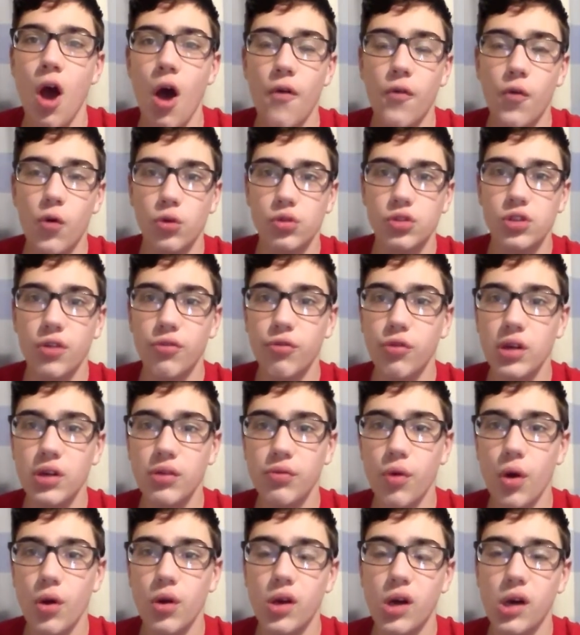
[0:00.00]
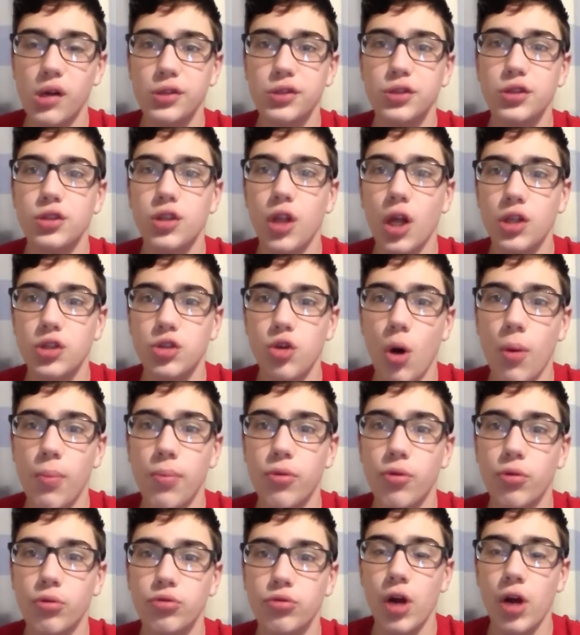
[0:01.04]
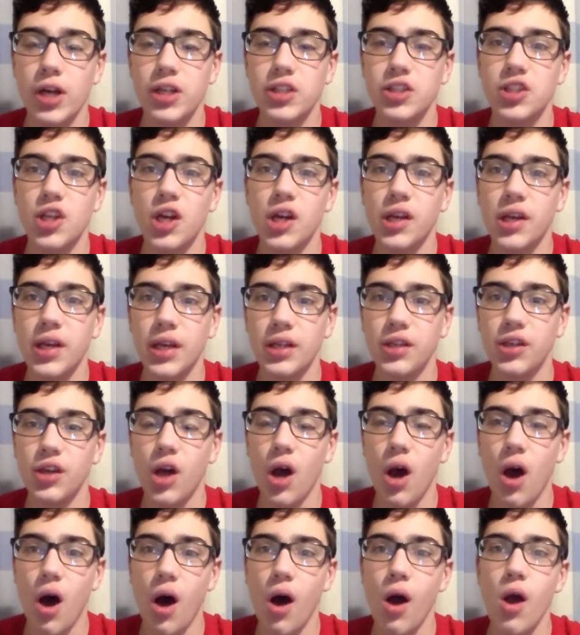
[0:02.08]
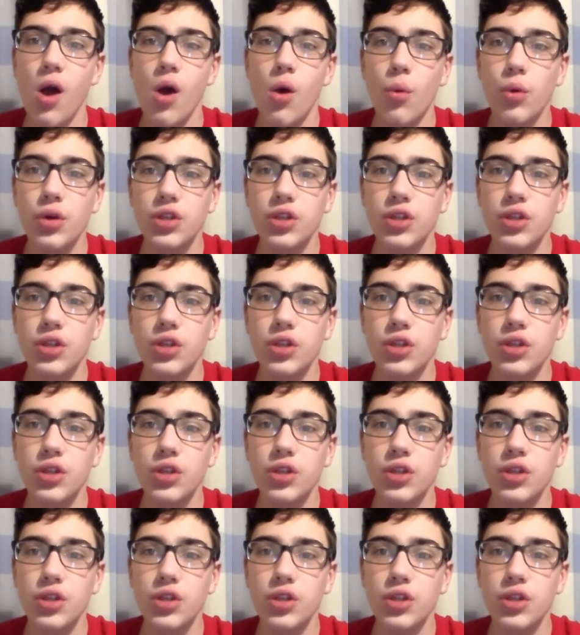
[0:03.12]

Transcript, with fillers: Of course, I've ridden roller coasters like Top Dragster and Kingda Ka,